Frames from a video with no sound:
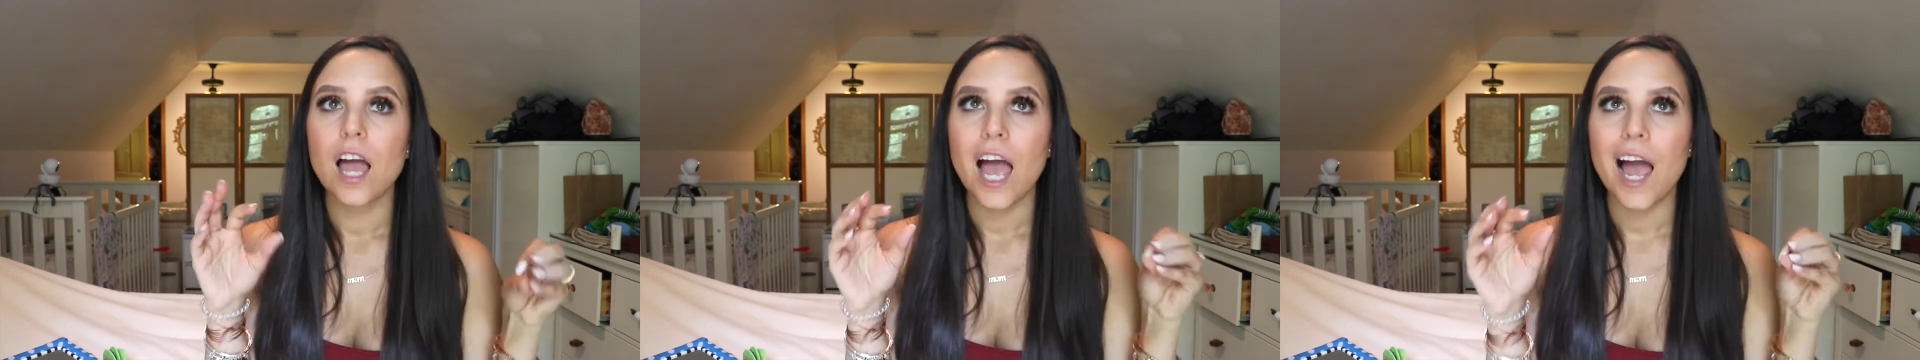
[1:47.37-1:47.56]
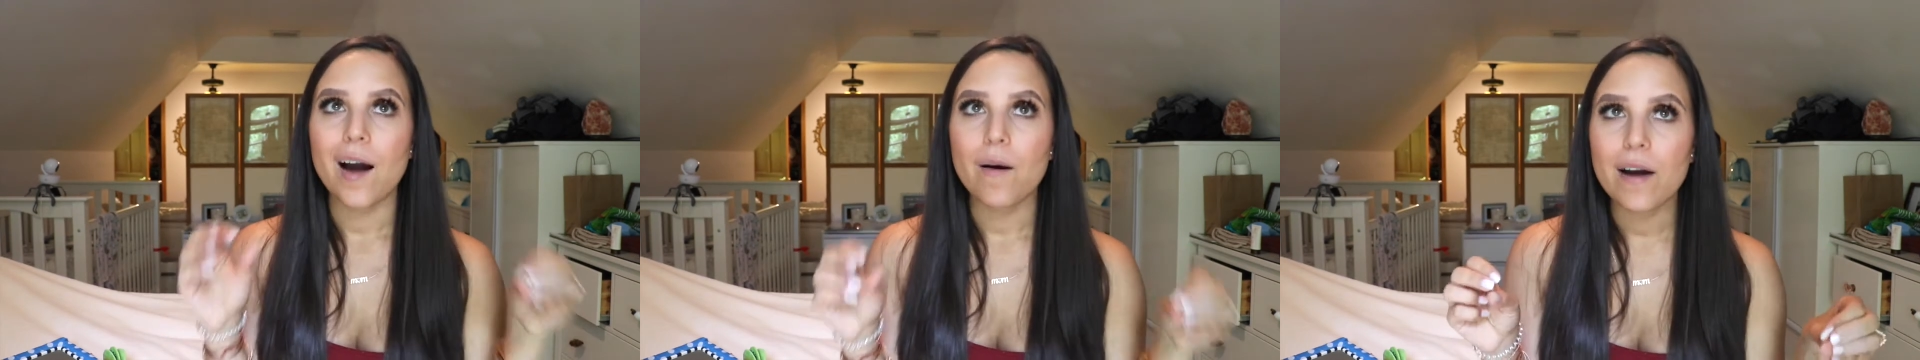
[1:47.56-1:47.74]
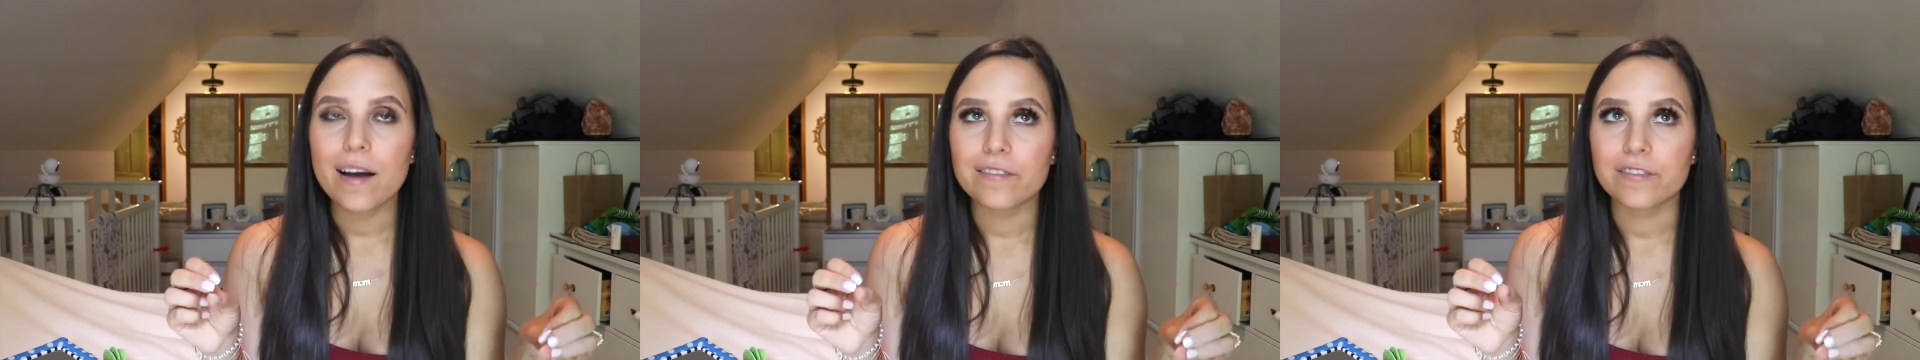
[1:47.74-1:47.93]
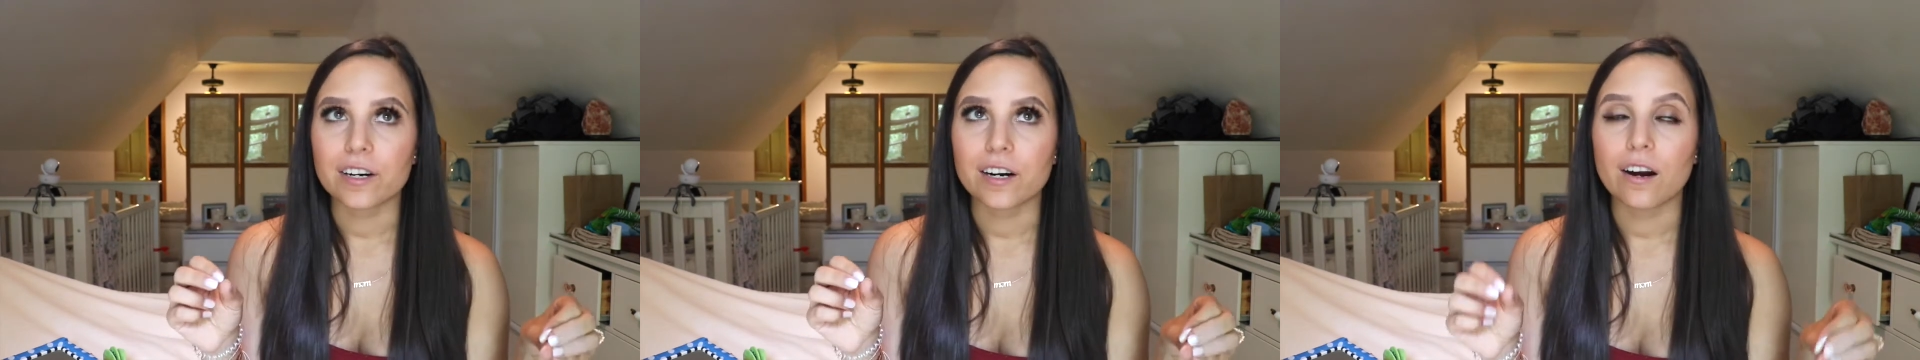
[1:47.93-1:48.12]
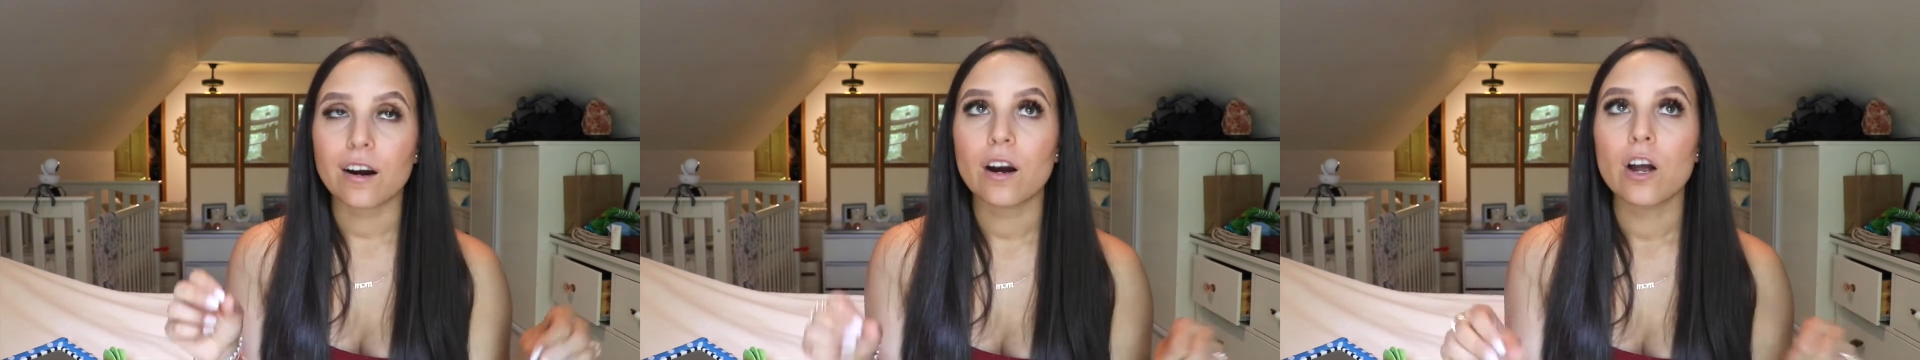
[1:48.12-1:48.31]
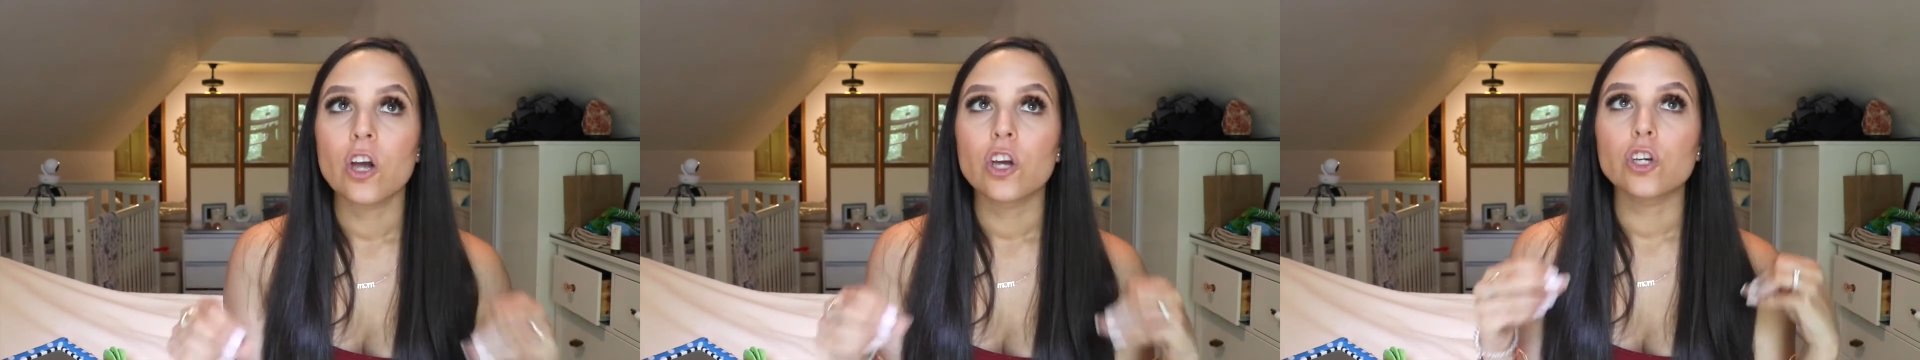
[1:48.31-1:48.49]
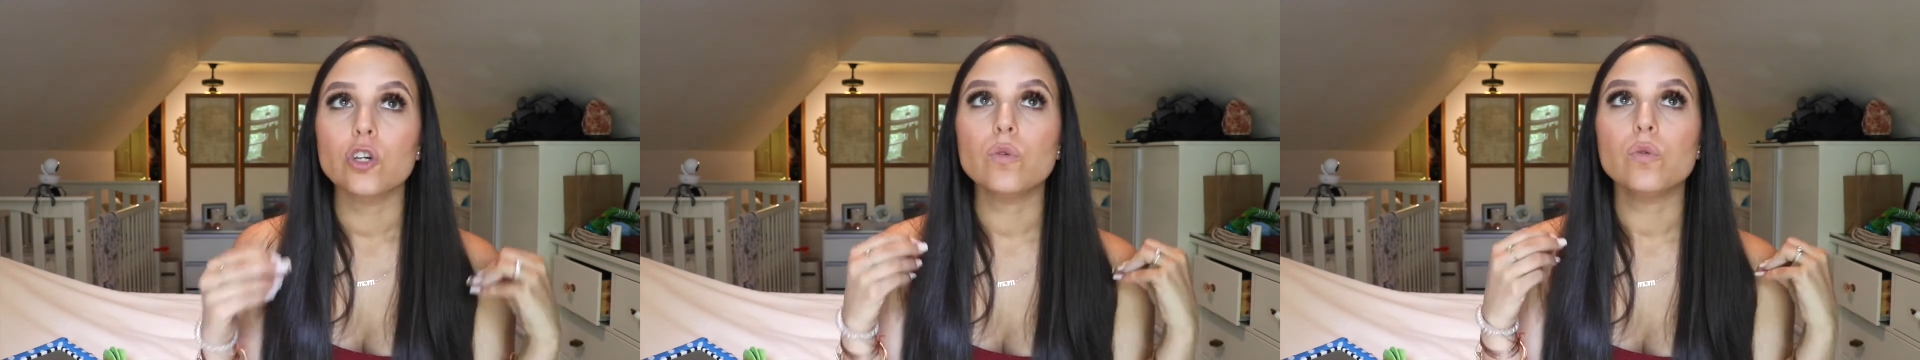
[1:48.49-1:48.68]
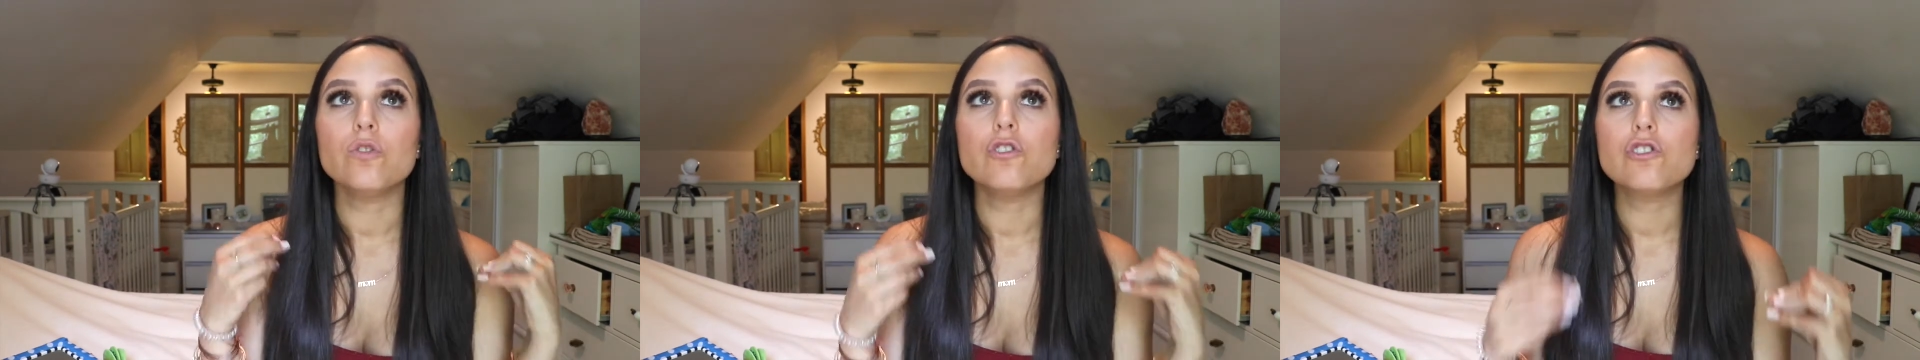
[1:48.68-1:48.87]
However,
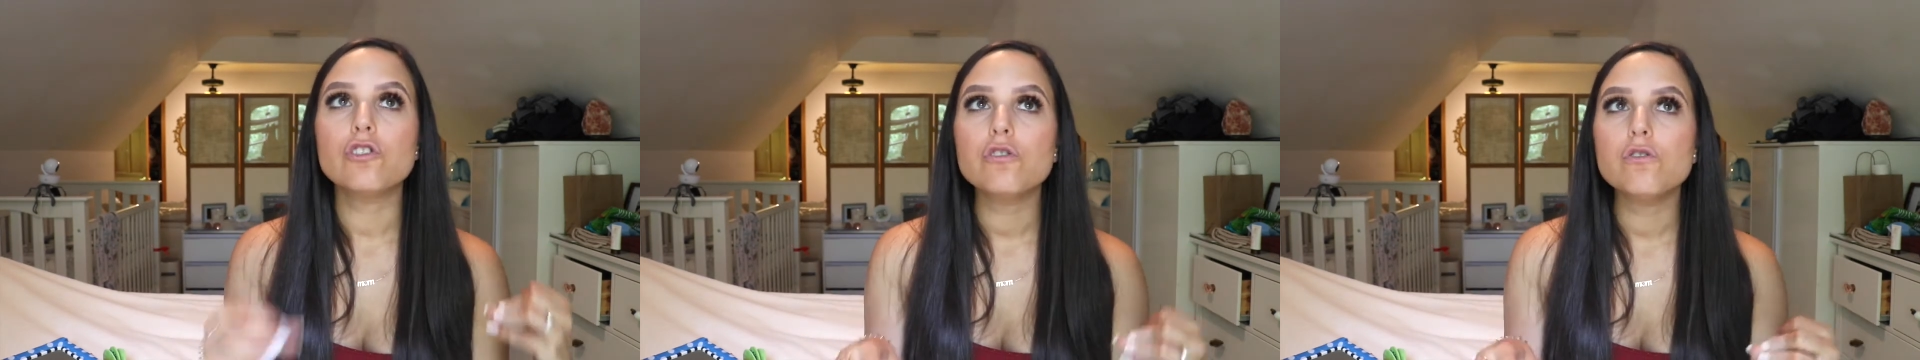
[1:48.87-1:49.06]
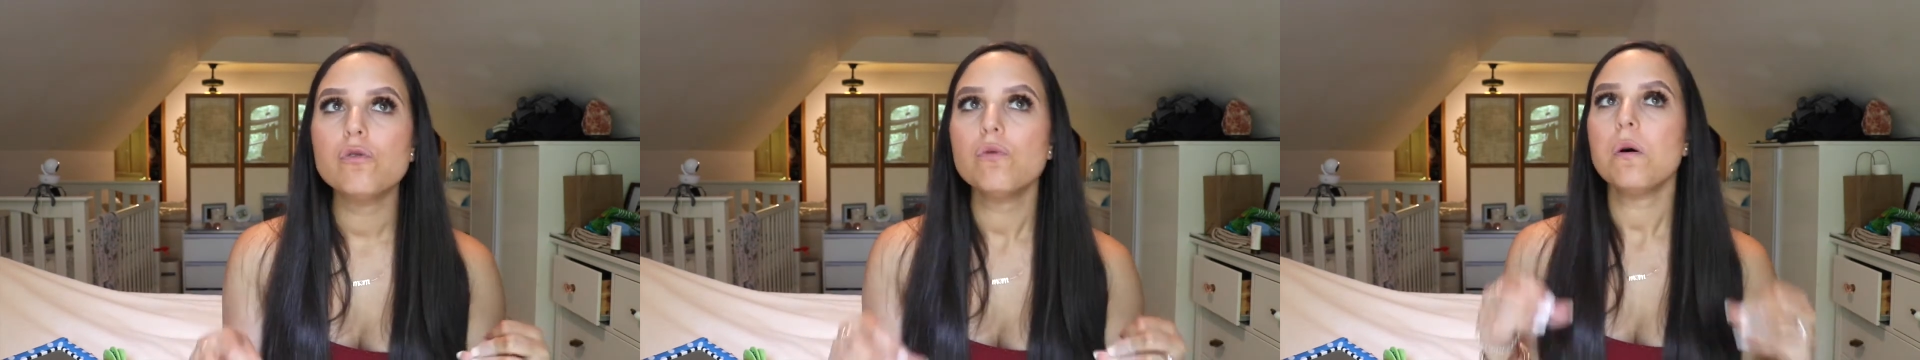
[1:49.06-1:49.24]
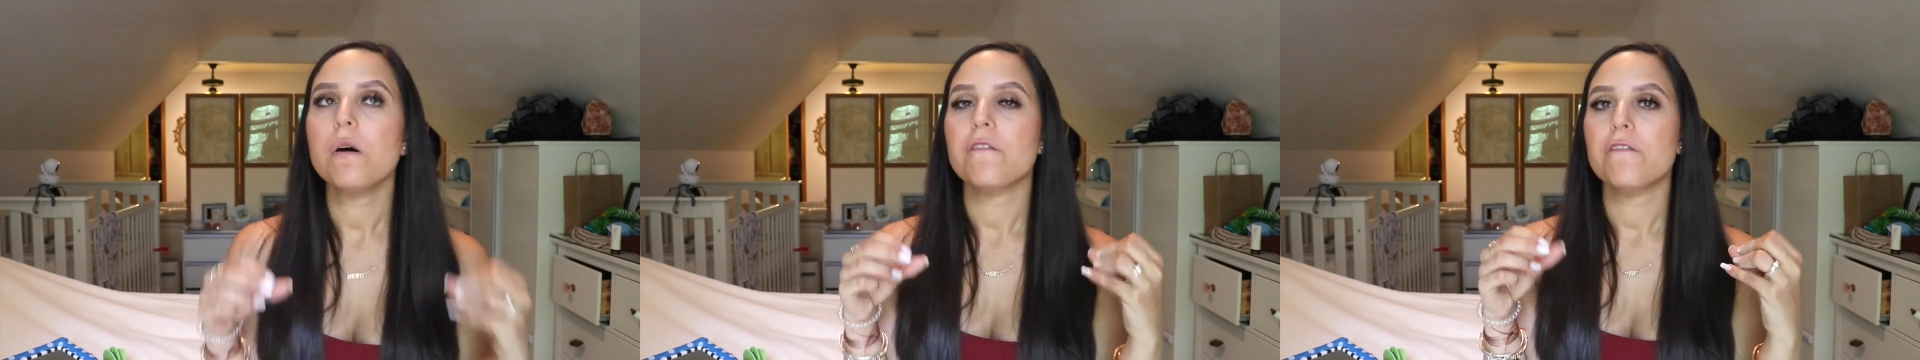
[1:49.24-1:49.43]
you do